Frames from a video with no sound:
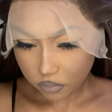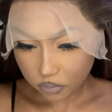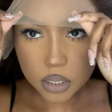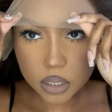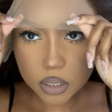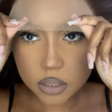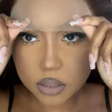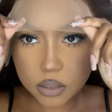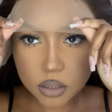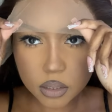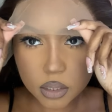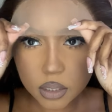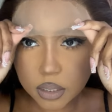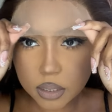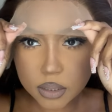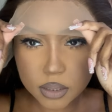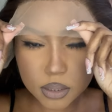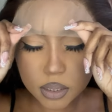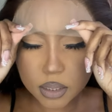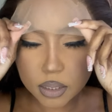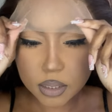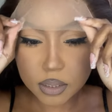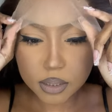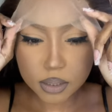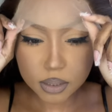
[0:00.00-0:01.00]
As you guys
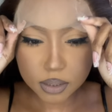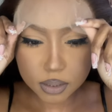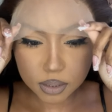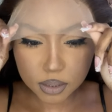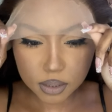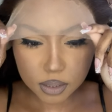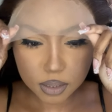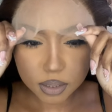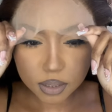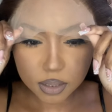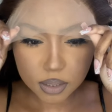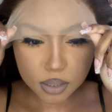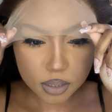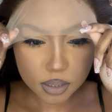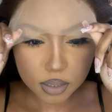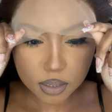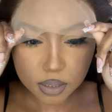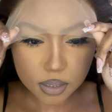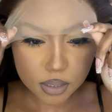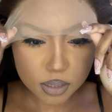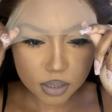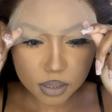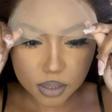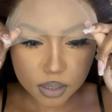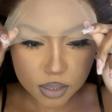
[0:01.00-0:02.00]
can see,
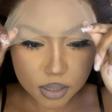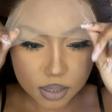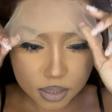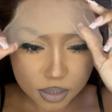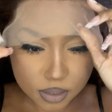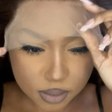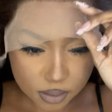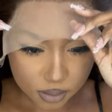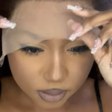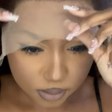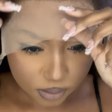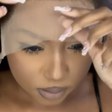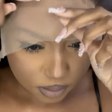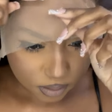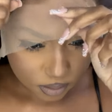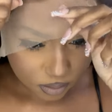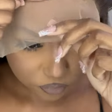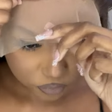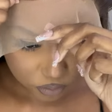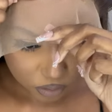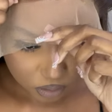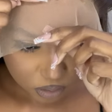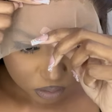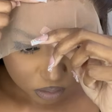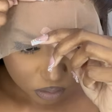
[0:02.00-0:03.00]
it is
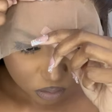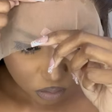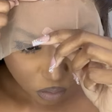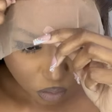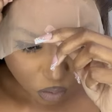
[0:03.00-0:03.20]
fixed